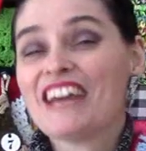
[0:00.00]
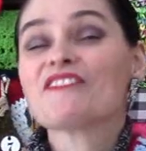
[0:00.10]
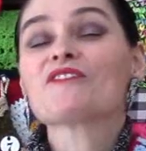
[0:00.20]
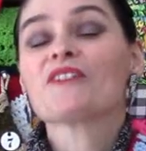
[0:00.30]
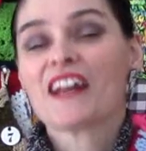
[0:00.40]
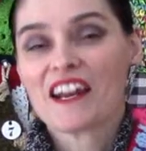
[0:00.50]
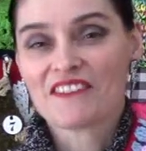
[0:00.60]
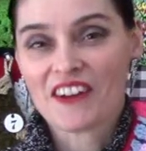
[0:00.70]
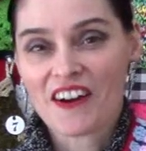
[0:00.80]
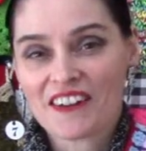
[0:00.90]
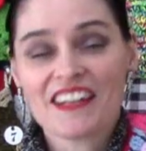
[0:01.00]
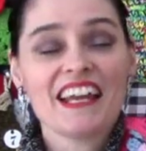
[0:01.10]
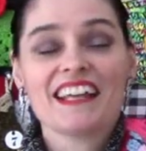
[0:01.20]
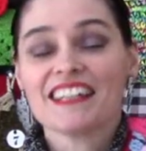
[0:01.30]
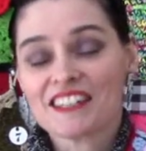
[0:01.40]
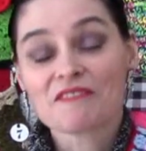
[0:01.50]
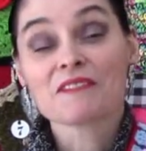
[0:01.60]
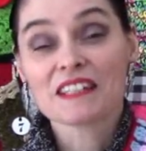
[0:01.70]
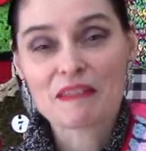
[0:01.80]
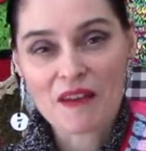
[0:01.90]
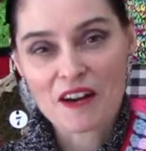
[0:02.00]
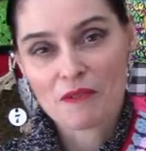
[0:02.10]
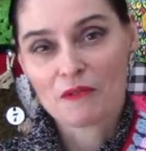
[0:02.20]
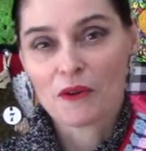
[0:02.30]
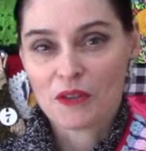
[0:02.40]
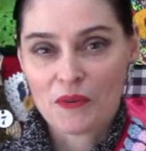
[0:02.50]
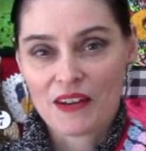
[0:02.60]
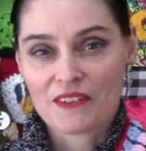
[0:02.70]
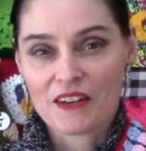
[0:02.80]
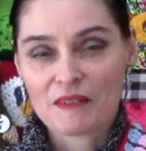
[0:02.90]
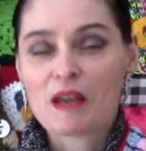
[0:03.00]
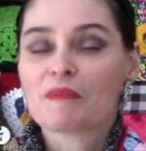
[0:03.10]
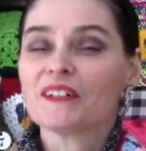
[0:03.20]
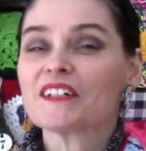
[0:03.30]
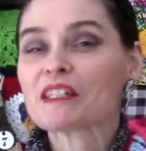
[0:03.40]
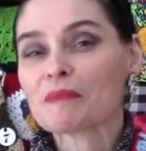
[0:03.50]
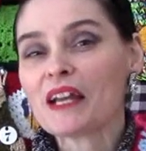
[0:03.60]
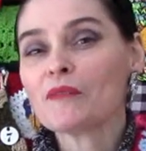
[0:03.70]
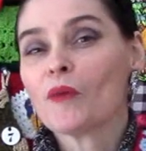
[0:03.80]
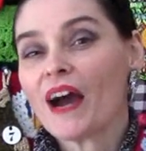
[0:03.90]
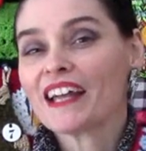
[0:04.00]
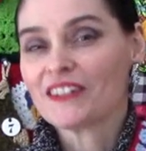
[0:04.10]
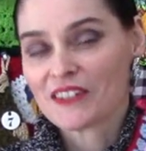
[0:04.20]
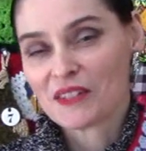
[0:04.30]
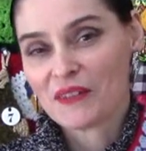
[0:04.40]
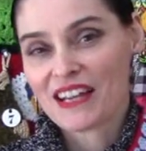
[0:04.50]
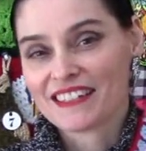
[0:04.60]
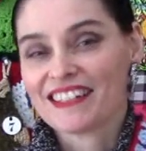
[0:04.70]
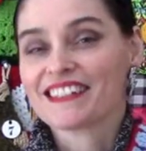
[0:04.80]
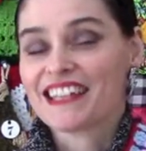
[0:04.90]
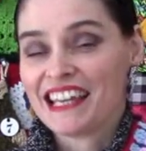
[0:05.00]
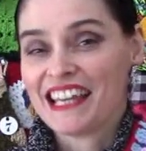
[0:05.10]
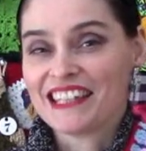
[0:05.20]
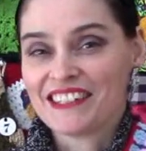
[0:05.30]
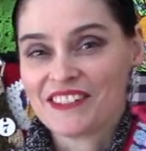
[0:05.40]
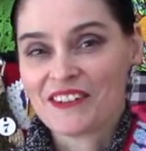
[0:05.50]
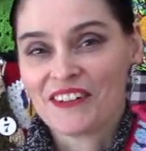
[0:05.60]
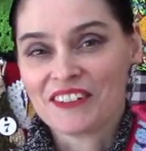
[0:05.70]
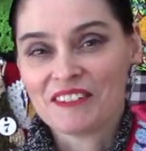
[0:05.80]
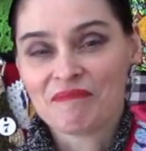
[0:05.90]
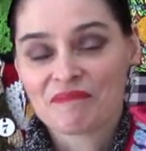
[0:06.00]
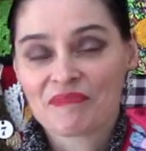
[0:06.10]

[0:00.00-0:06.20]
if you run out of yarn, it doesn't really matter what row you end on. But I'll explain why it looks the way it does in the tutorial.